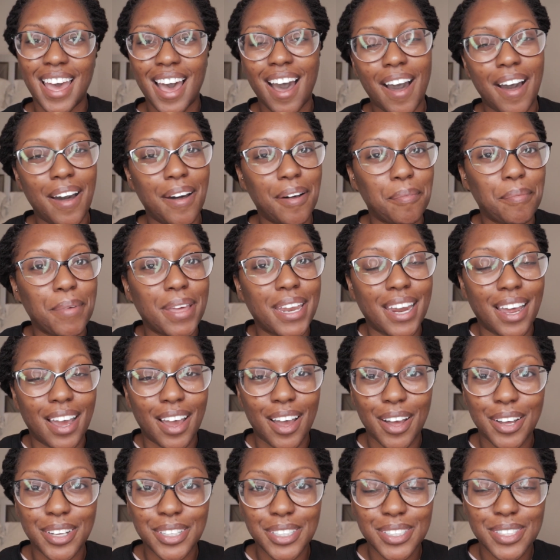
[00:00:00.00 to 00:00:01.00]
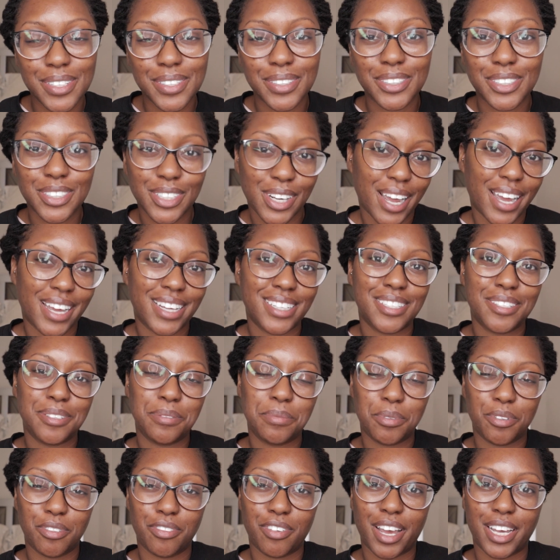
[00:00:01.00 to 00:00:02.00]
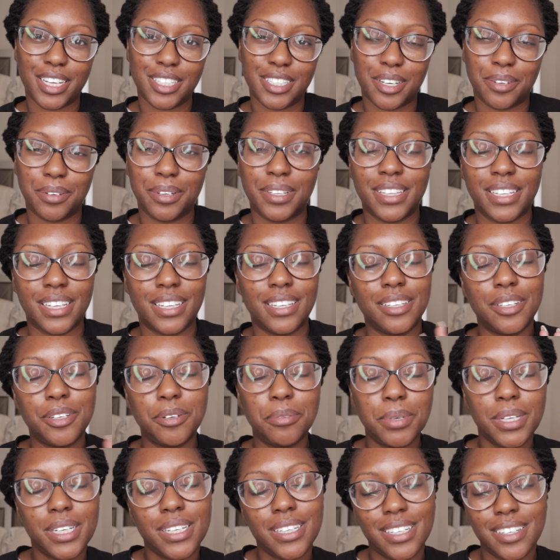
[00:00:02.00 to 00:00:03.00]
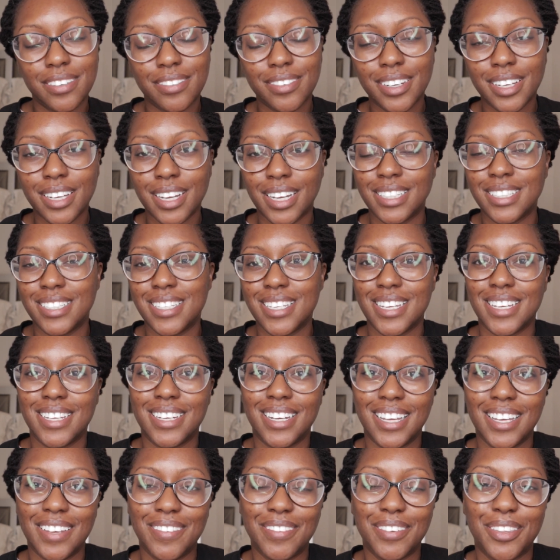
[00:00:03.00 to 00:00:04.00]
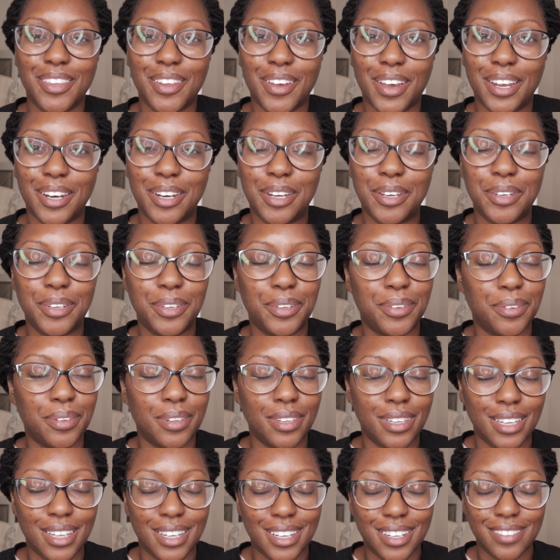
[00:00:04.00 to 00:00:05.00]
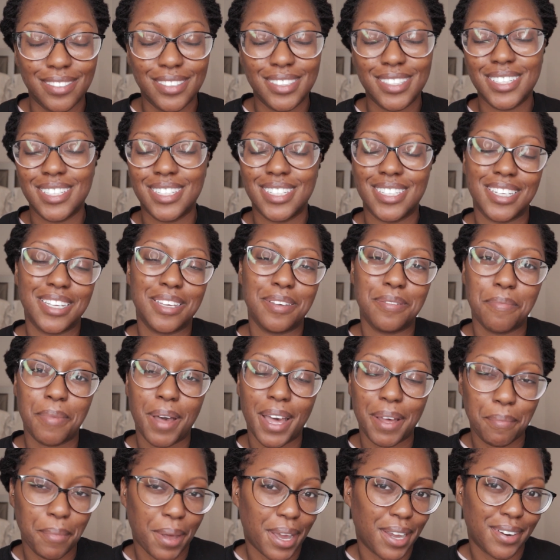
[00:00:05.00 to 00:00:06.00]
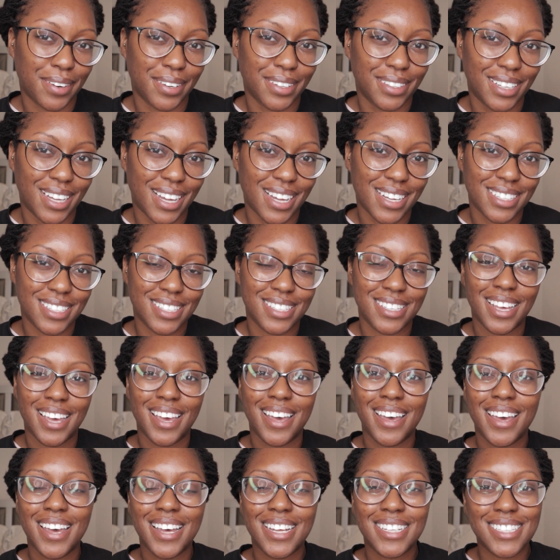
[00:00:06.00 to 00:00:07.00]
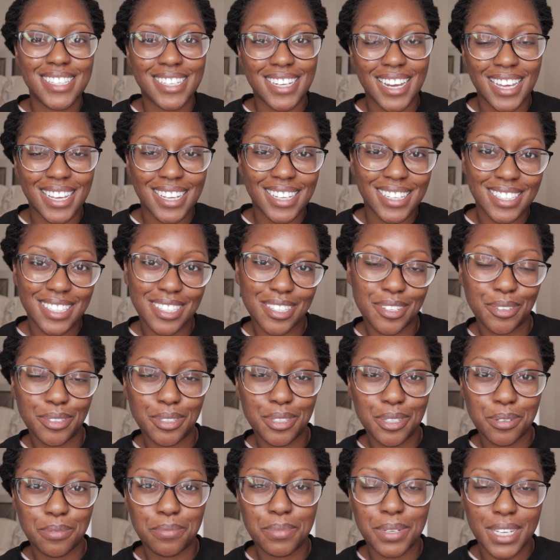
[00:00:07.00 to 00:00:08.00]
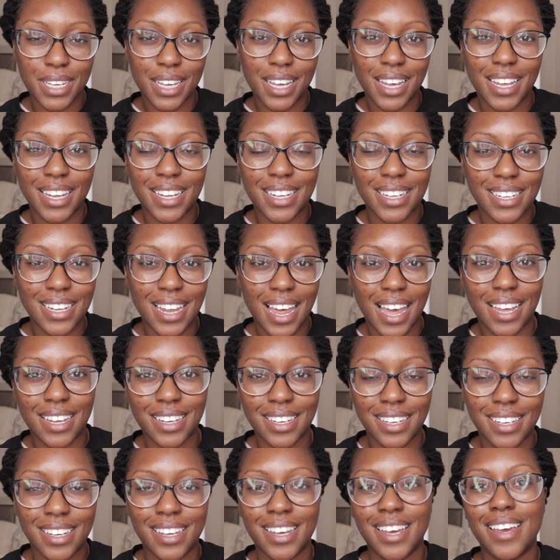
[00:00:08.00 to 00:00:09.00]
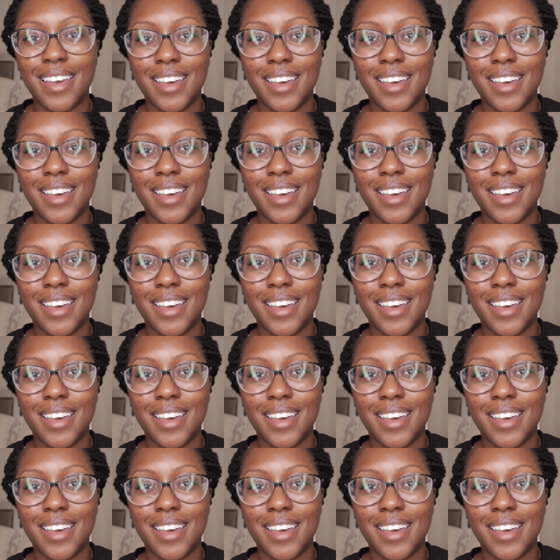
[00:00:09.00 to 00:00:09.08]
and I also try to provide y'all with a little bit of different content even though I know you love to see my Microlocs. Today is going to be a lock